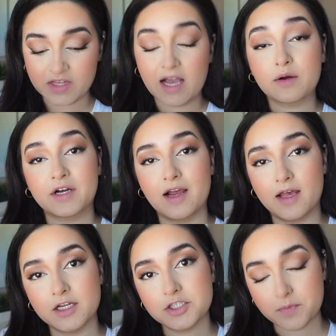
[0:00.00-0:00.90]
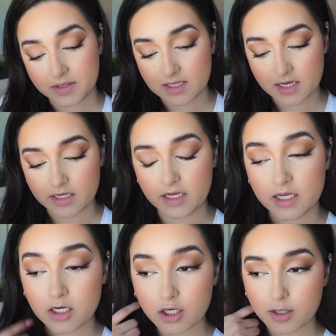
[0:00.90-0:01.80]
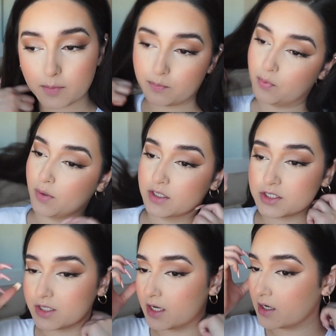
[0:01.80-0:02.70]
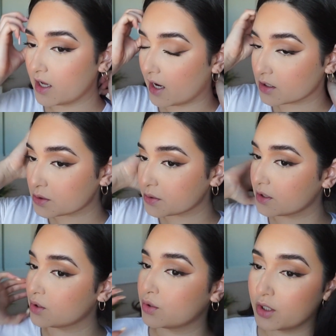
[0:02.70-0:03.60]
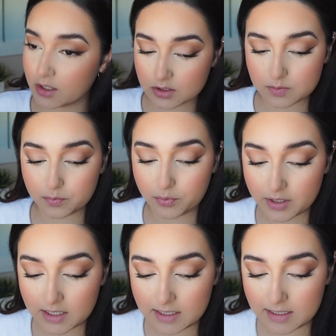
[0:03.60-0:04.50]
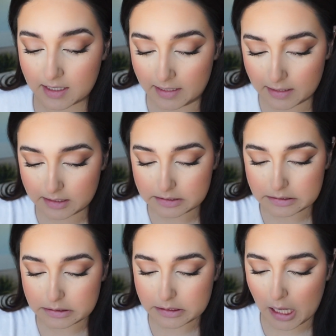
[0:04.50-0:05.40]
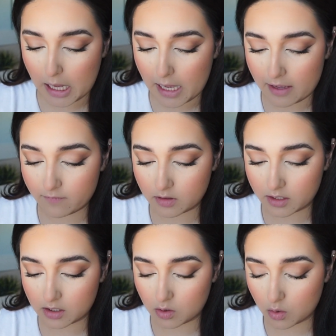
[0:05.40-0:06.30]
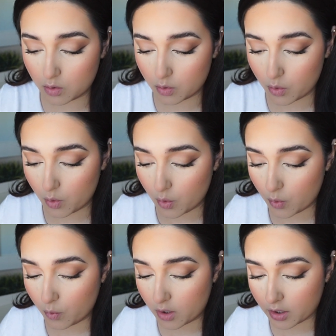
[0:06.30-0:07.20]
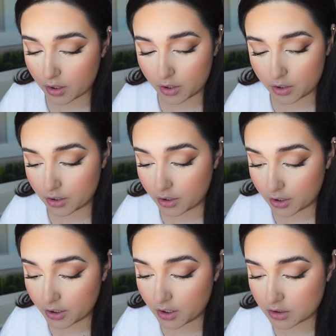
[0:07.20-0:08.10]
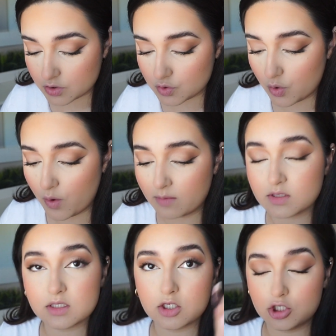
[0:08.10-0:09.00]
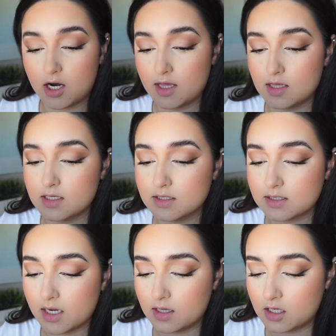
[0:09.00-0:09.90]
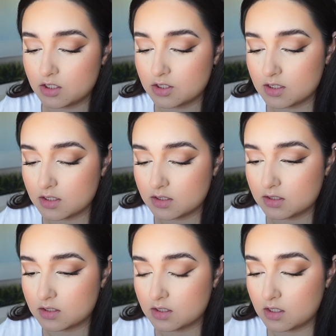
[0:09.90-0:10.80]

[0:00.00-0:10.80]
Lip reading: outer edge, but the inner portion actually looks pretty nice. I feel like it'll work good. So I'm just gonna try these eyelashes.